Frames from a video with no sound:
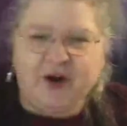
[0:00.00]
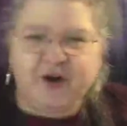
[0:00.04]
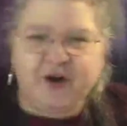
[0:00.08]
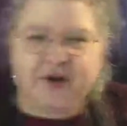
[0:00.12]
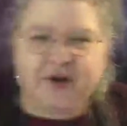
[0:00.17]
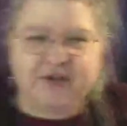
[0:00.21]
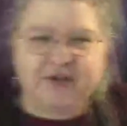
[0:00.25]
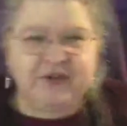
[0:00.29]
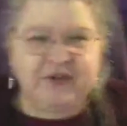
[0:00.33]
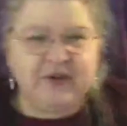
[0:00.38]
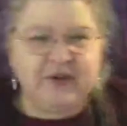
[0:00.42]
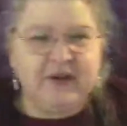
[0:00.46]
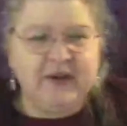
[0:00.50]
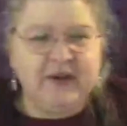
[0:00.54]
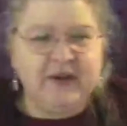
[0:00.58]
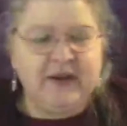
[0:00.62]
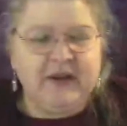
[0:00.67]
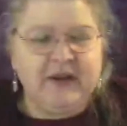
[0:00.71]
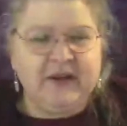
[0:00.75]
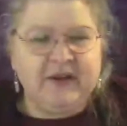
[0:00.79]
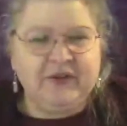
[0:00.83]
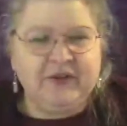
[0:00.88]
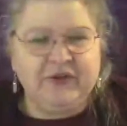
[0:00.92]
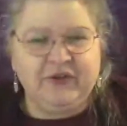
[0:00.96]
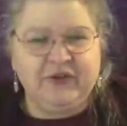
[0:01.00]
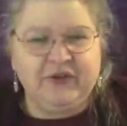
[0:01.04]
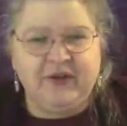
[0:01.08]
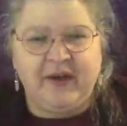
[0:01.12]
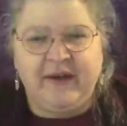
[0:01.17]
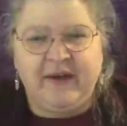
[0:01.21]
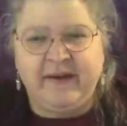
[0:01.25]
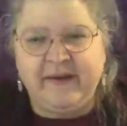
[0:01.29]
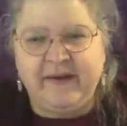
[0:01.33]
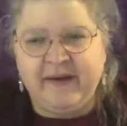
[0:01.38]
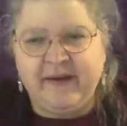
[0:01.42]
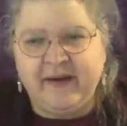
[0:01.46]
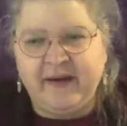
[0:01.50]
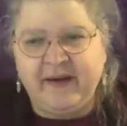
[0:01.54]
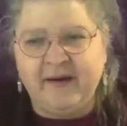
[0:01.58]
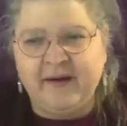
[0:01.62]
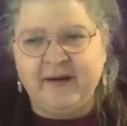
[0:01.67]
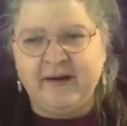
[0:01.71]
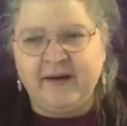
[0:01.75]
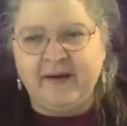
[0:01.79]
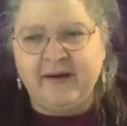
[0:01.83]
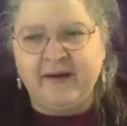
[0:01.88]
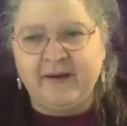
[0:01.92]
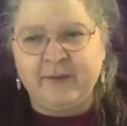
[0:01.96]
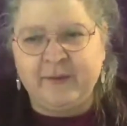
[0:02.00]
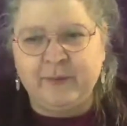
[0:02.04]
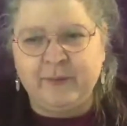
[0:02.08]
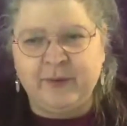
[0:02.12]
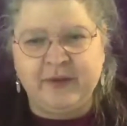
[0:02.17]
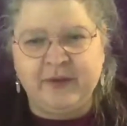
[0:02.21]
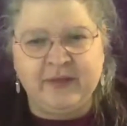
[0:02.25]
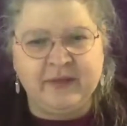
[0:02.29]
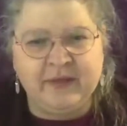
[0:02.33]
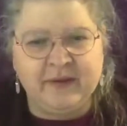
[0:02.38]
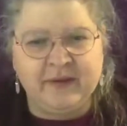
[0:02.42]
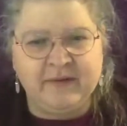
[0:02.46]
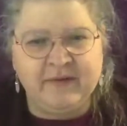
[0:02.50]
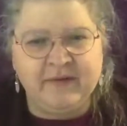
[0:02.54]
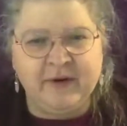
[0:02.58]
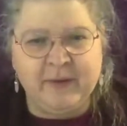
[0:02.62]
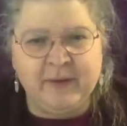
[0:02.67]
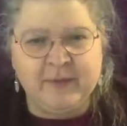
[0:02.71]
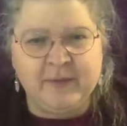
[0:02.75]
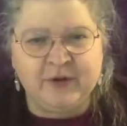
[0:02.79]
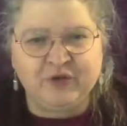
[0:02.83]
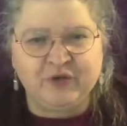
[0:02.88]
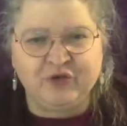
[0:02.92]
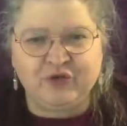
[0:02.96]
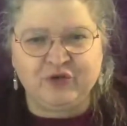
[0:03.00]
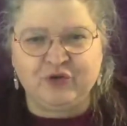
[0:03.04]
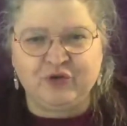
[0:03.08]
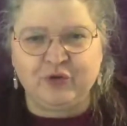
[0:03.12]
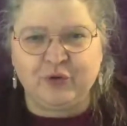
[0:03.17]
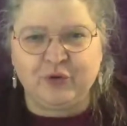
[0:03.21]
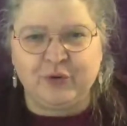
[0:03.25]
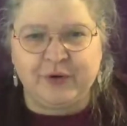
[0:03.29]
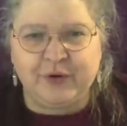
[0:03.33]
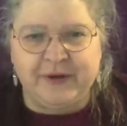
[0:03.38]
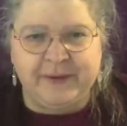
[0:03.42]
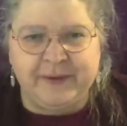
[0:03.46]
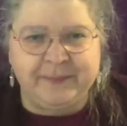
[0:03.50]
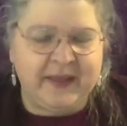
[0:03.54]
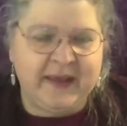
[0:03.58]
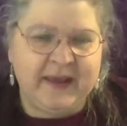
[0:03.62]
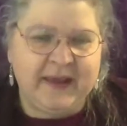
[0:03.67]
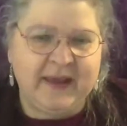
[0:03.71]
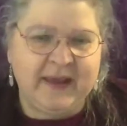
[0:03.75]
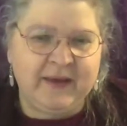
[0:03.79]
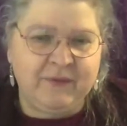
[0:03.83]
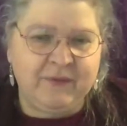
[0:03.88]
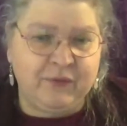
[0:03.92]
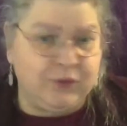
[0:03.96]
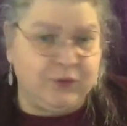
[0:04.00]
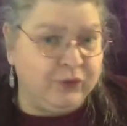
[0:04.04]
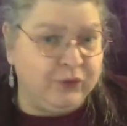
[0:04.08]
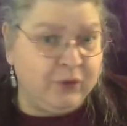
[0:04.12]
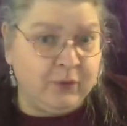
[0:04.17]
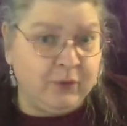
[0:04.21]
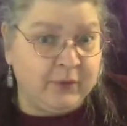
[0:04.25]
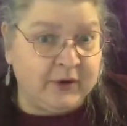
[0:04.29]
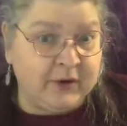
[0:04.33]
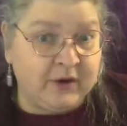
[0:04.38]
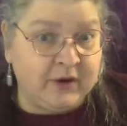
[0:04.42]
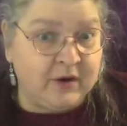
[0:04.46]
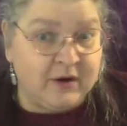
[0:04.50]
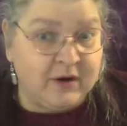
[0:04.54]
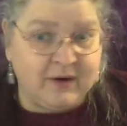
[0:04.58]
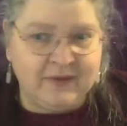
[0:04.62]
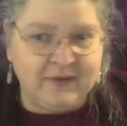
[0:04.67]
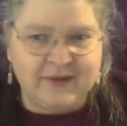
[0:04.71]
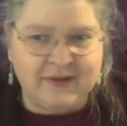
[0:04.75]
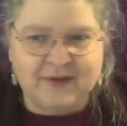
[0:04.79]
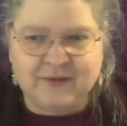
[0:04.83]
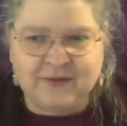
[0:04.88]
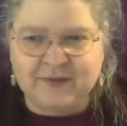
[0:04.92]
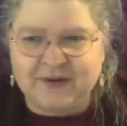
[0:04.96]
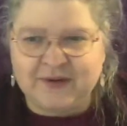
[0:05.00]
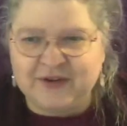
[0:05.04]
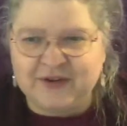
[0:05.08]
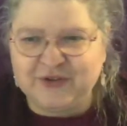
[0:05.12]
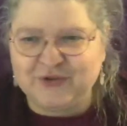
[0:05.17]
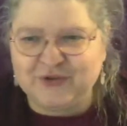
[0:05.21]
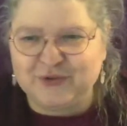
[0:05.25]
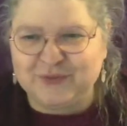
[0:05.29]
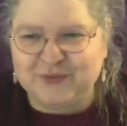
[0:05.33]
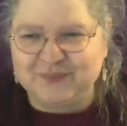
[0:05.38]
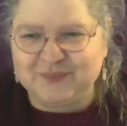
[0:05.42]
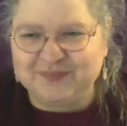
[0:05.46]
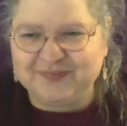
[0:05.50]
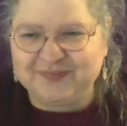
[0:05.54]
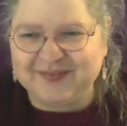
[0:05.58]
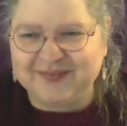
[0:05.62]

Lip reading: card today with very much joy. If you don't want a card, that's fine too.